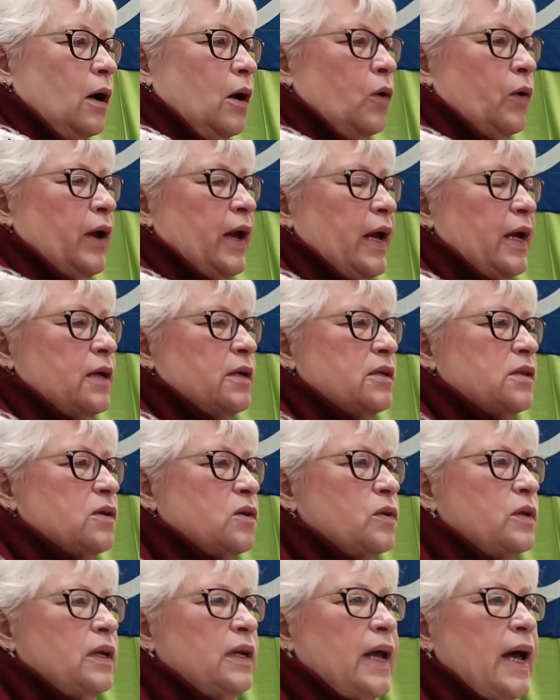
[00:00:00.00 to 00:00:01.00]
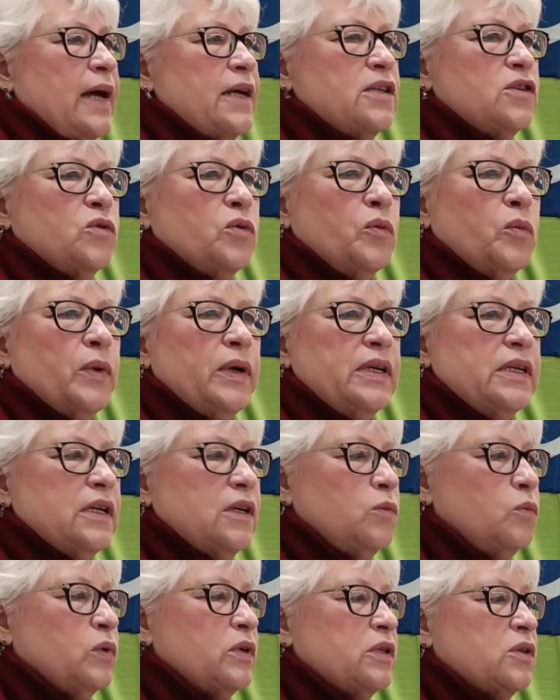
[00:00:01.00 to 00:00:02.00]
Okay, so the last one we
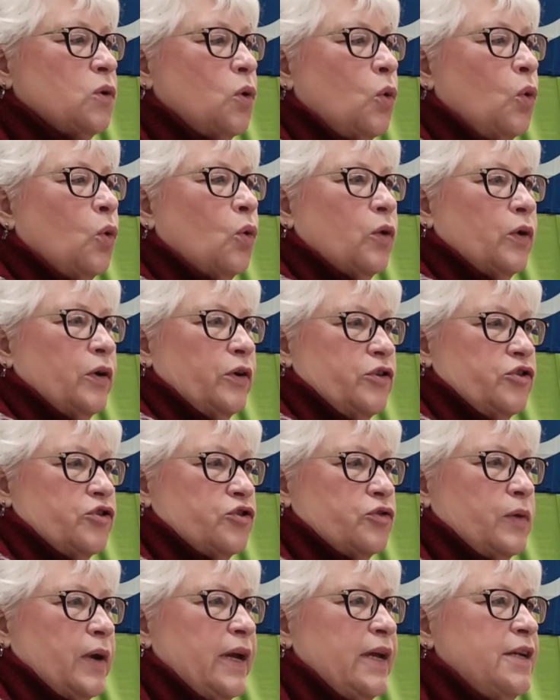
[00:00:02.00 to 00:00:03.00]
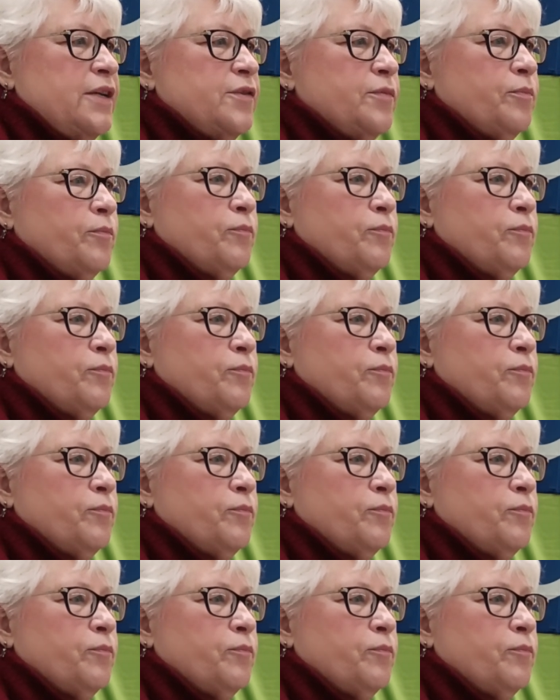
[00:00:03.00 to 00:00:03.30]
did was orange, right?